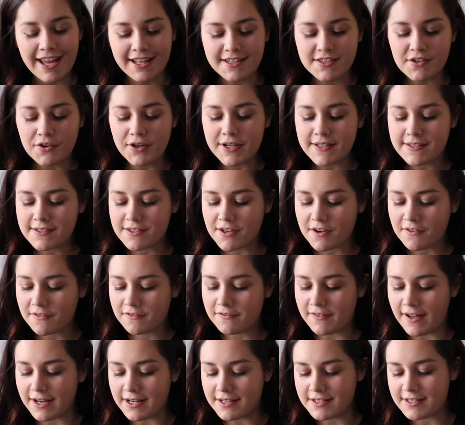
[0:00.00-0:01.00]
It's always so
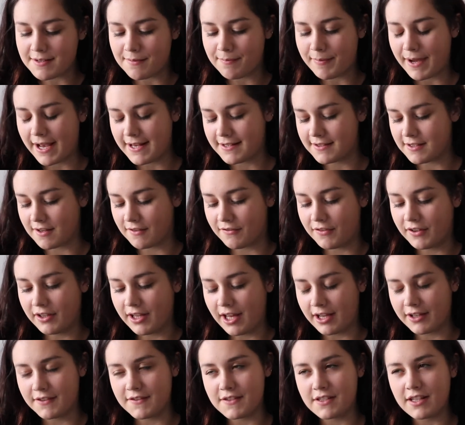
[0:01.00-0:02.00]
fun to buy stuff
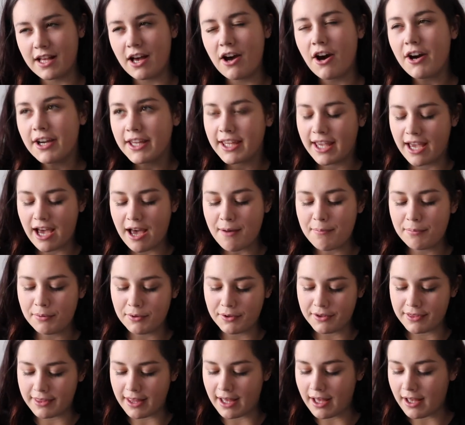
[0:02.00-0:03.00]
online because I'm like, oh yeah, I
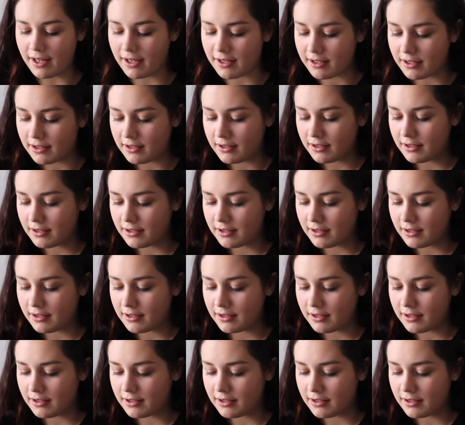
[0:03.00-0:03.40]
bought that.